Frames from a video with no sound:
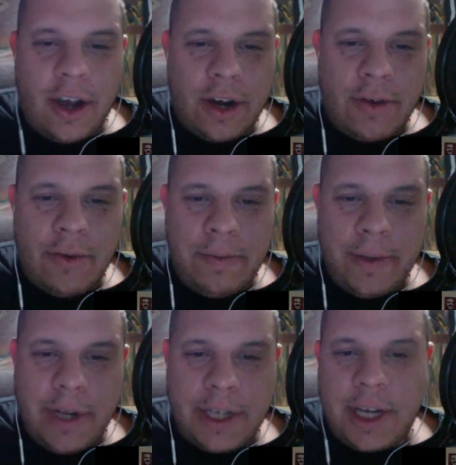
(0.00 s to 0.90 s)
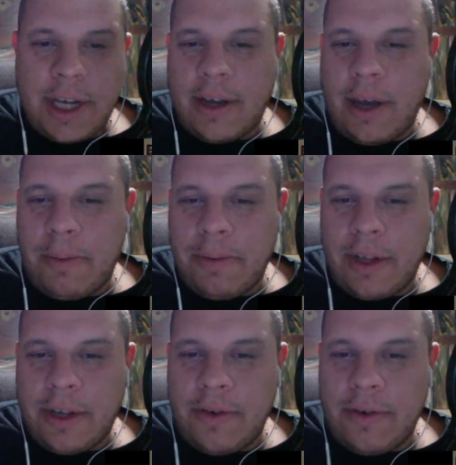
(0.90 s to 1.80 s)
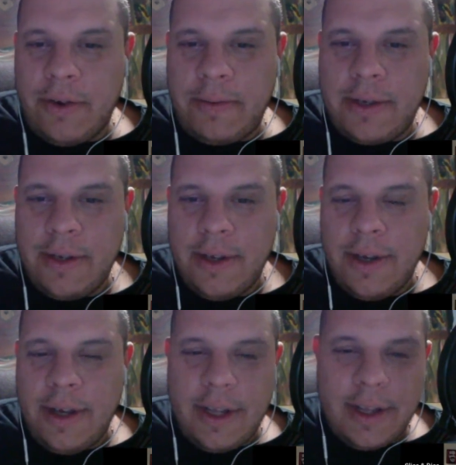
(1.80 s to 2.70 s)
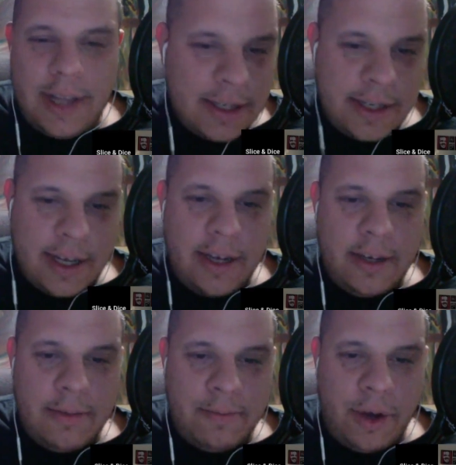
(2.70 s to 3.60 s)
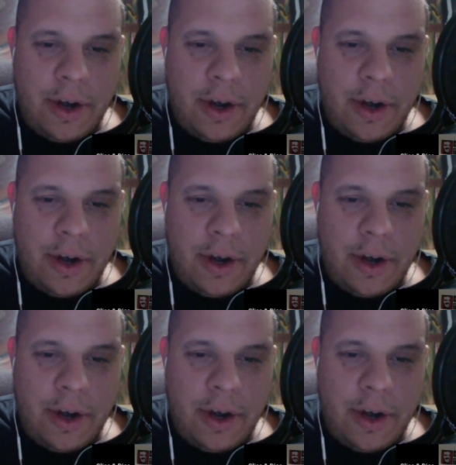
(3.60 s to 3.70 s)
group, I check a couple other groups. That's it. Put it